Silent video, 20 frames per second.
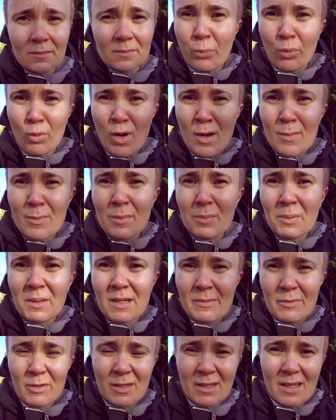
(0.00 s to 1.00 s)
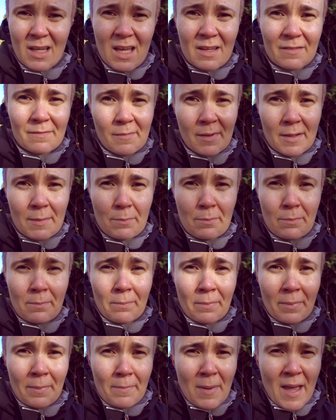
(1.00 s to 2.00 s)
Probably I'm going to have my
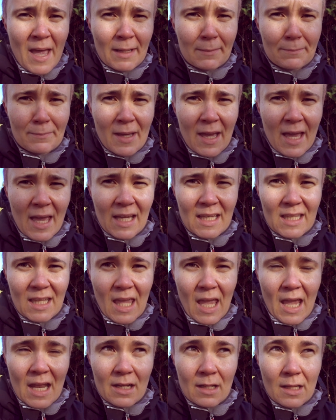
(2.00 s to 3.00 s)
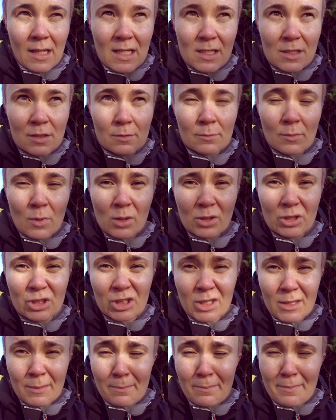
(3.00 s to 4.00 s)
backpack and a small
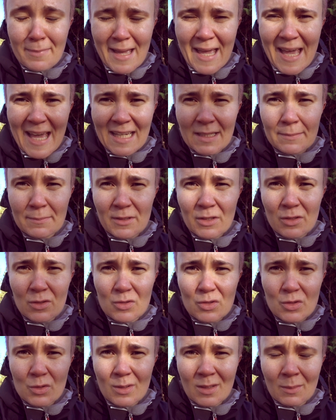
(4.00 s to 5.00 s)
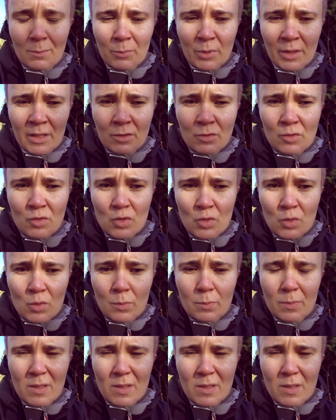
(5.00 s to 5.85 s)
gym pack, because you can bring 2